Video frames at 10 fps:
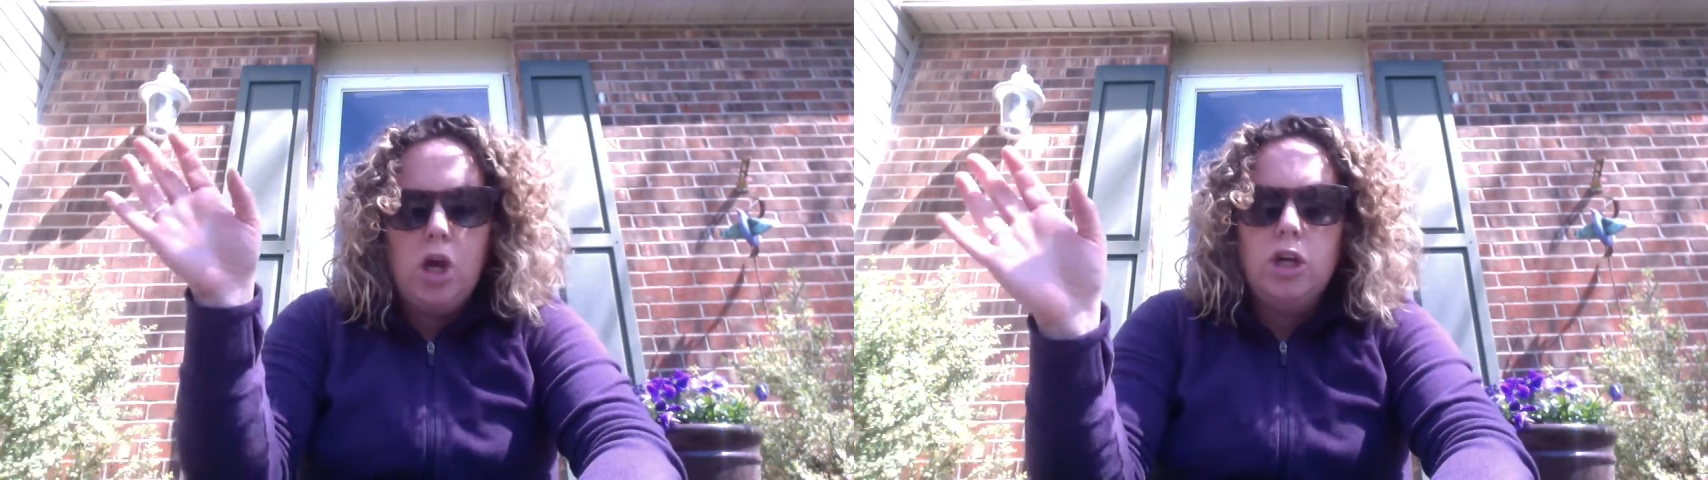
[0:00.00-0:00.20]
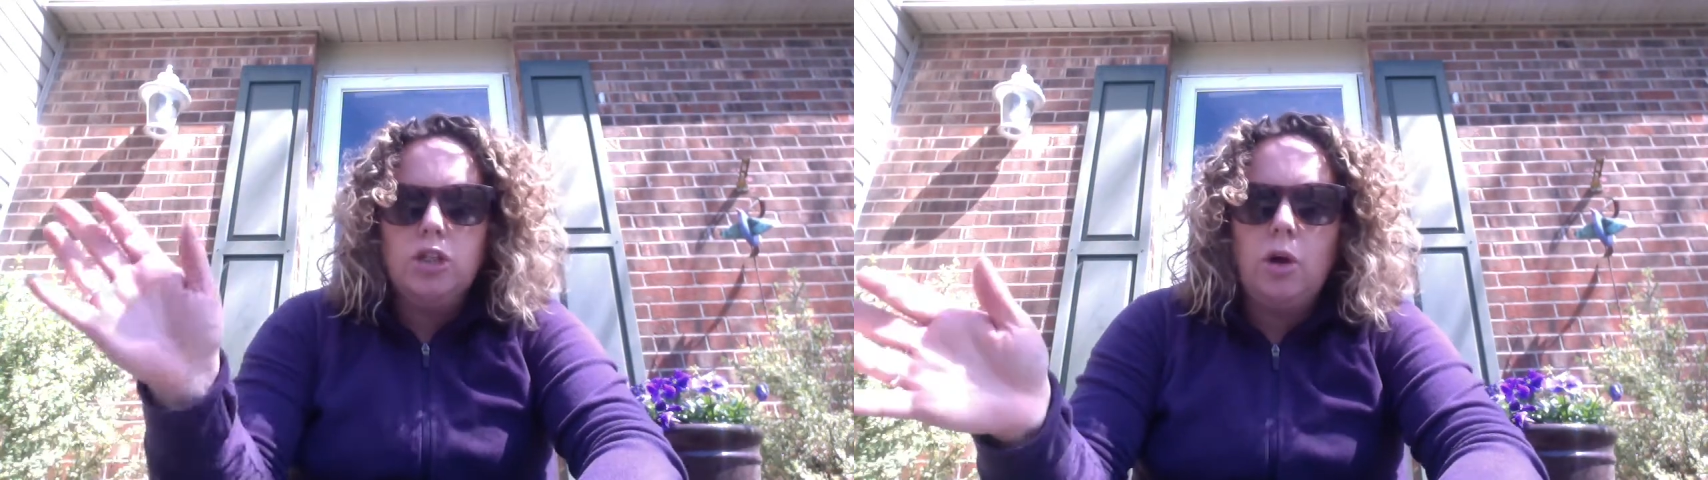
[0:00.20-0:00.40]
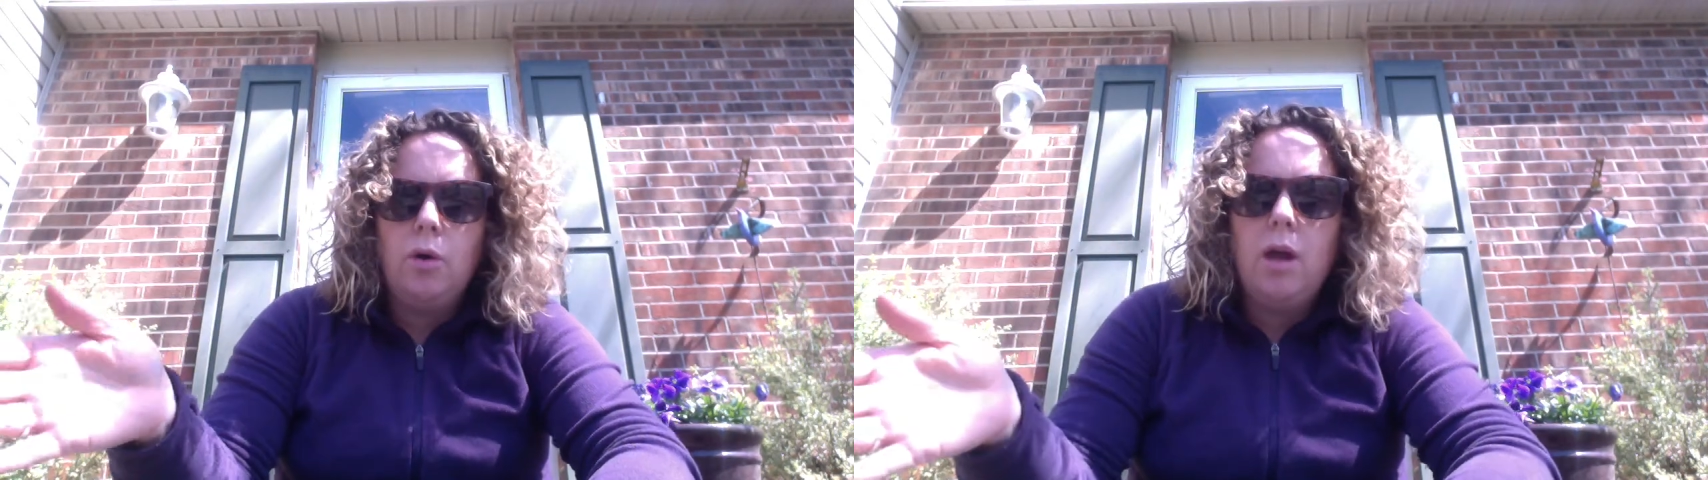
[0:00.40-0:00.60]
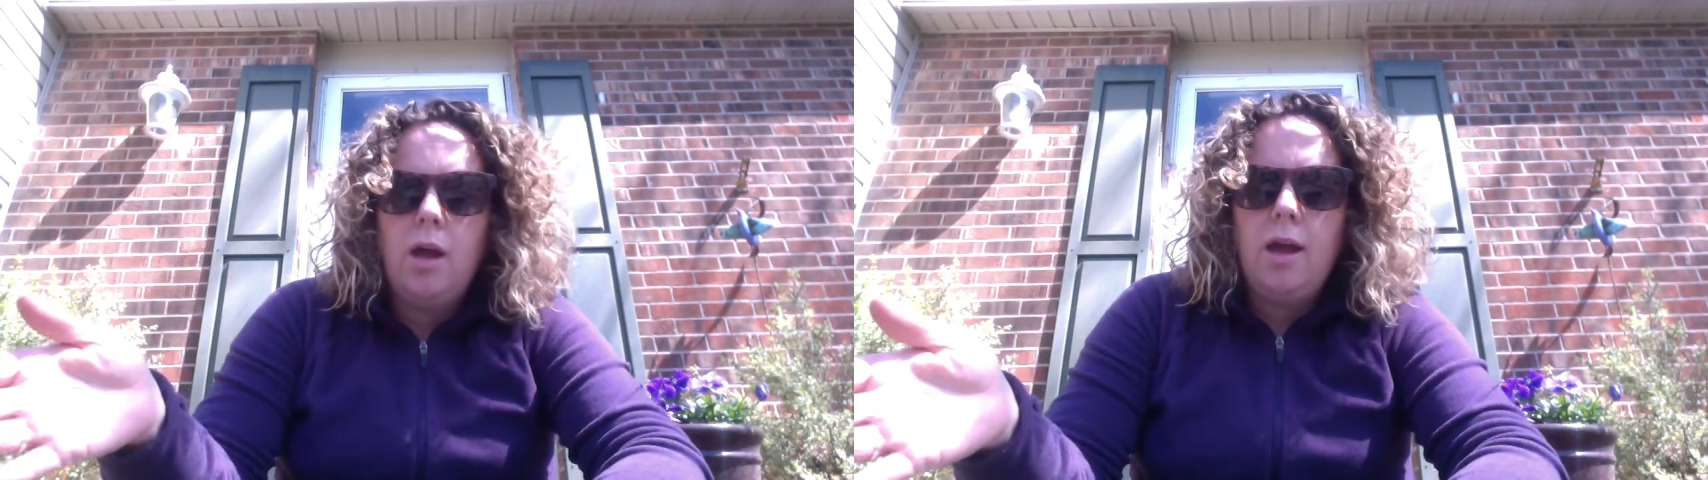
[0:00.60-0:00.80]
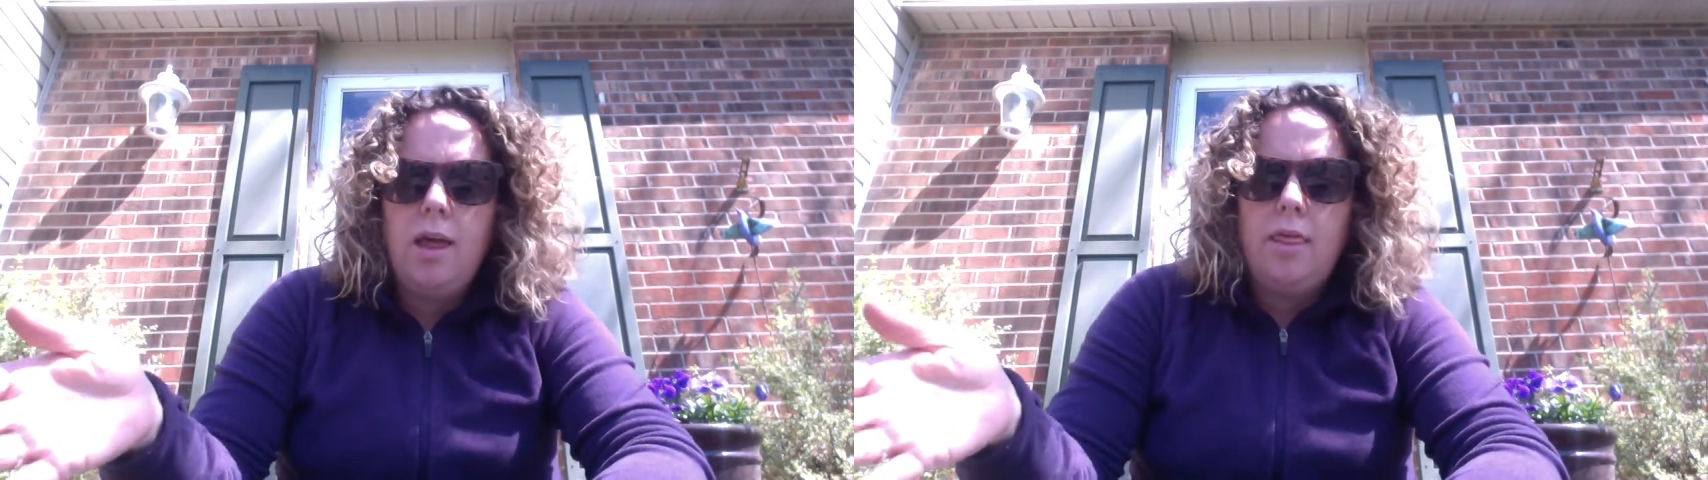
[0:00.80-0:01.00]
So
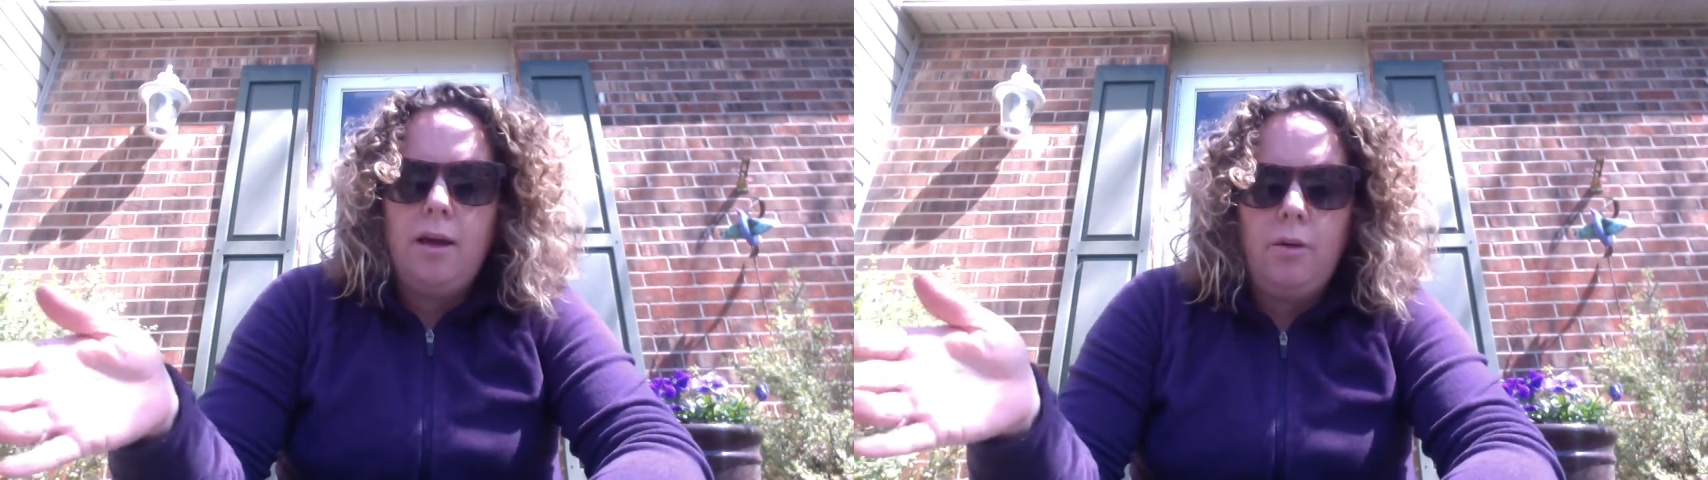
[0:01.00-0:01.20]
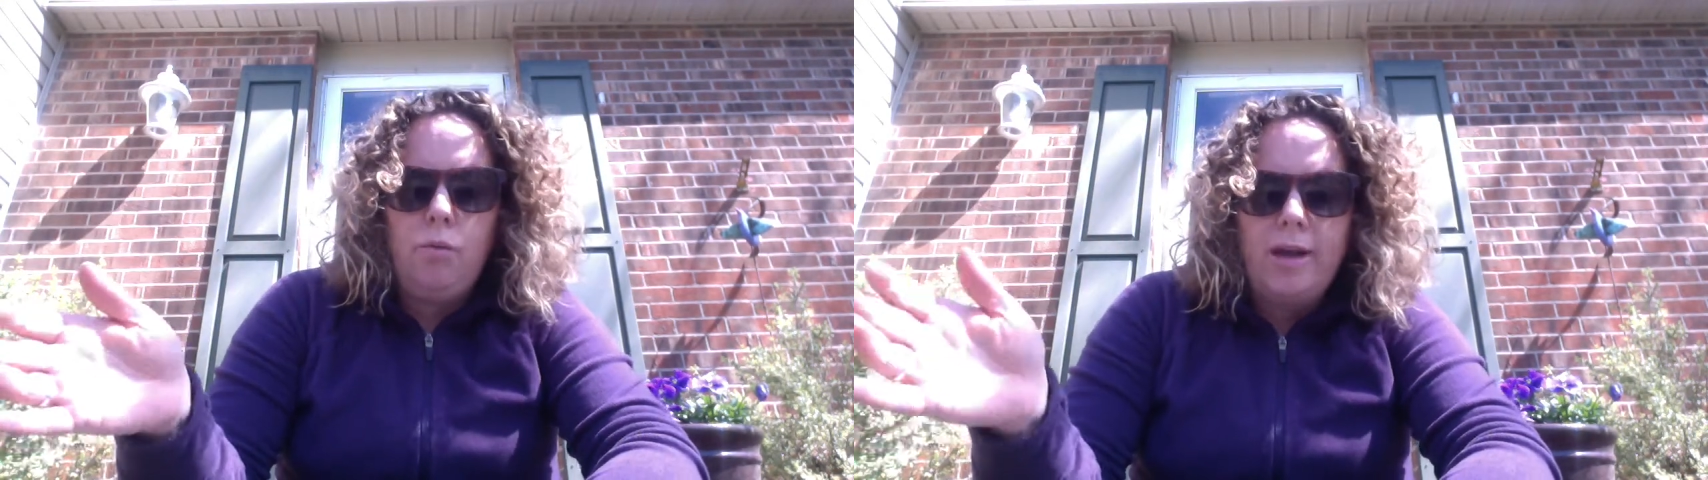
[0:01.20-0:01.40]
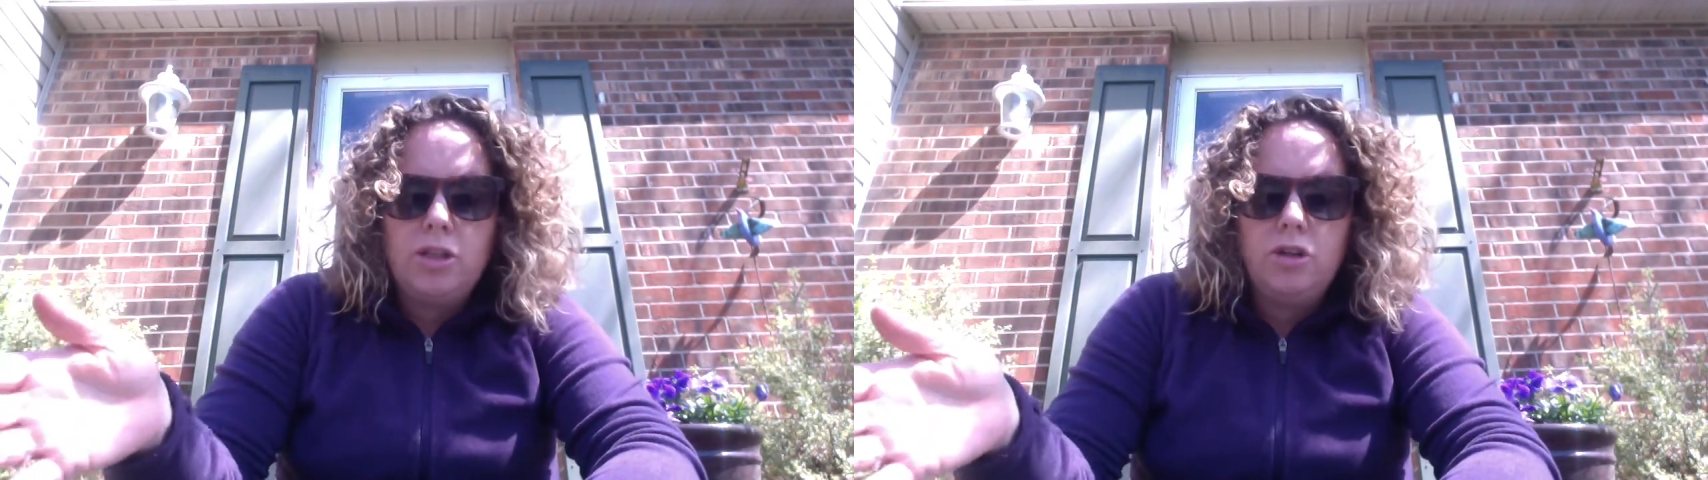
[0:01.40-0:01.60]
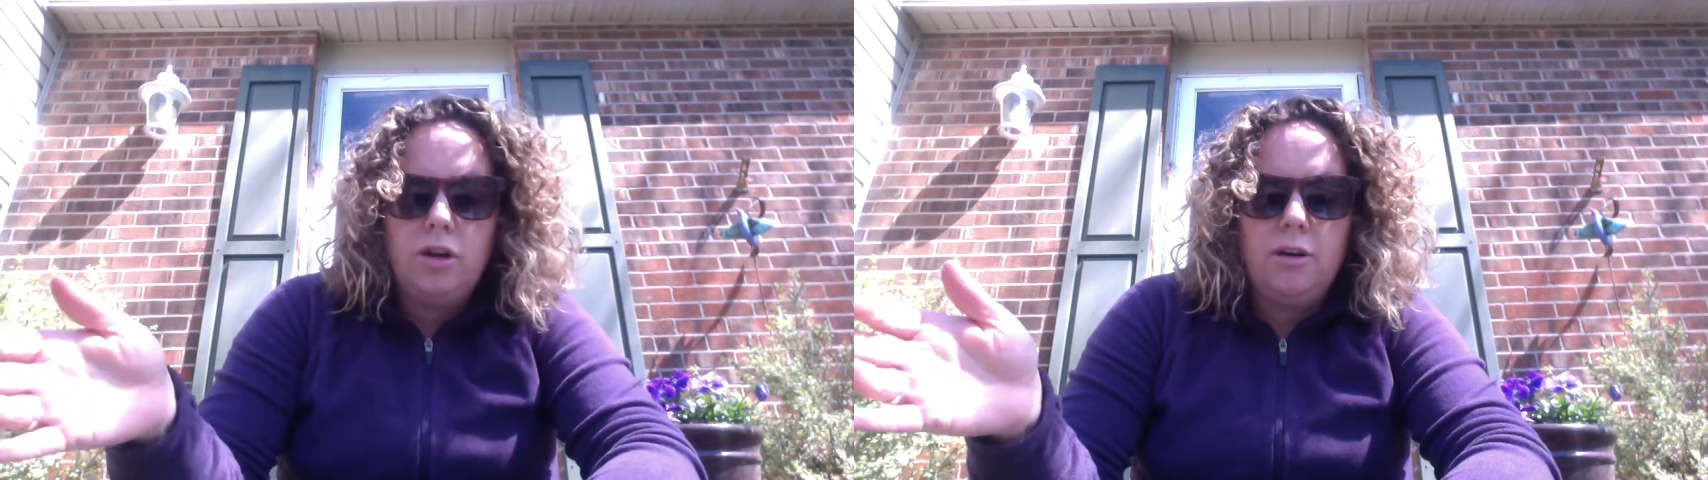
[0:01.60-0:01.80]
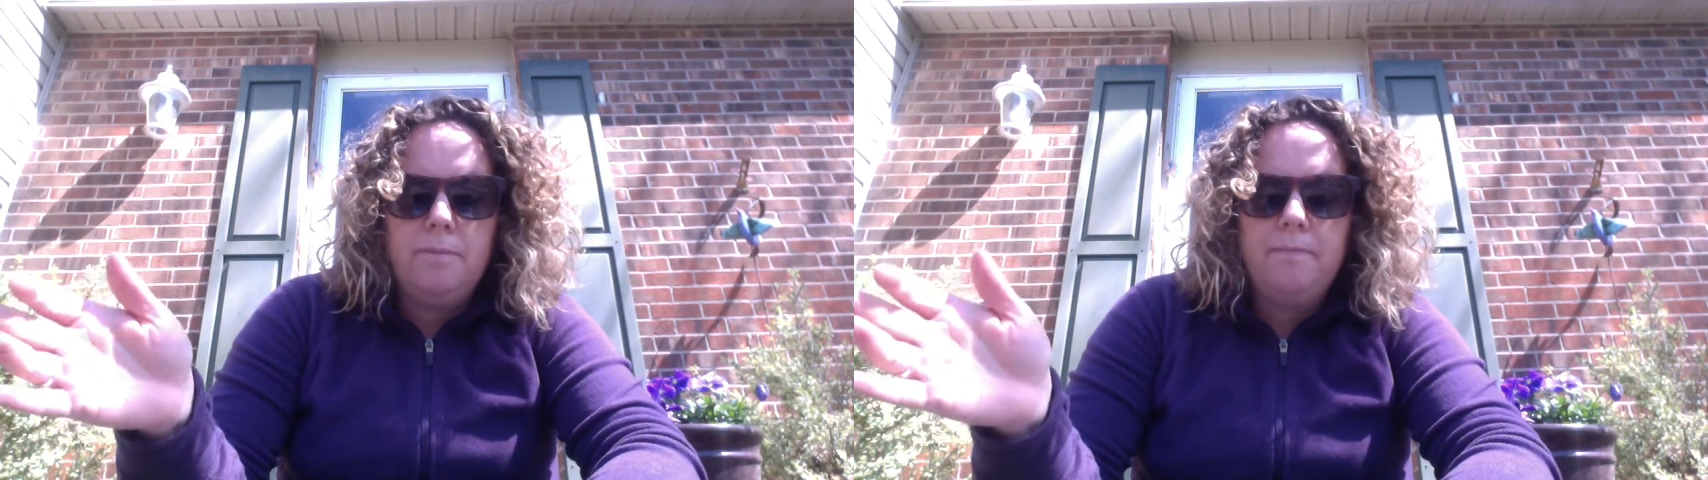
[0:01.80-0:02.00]
the
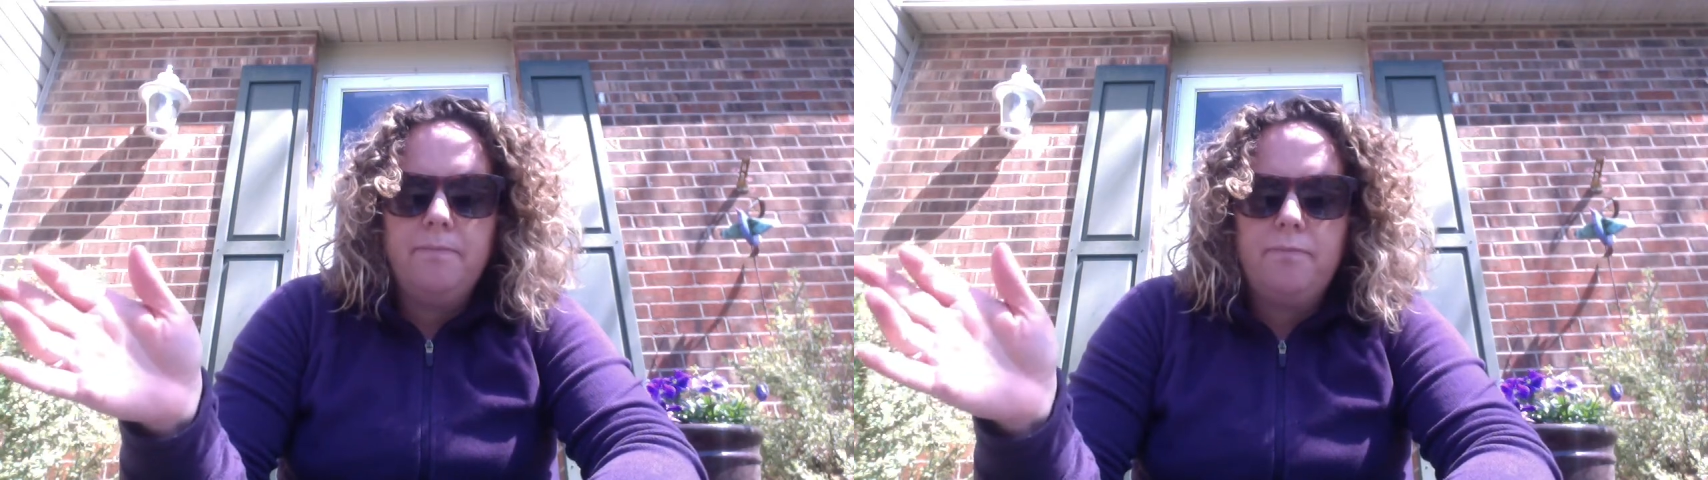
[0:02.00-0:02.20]
western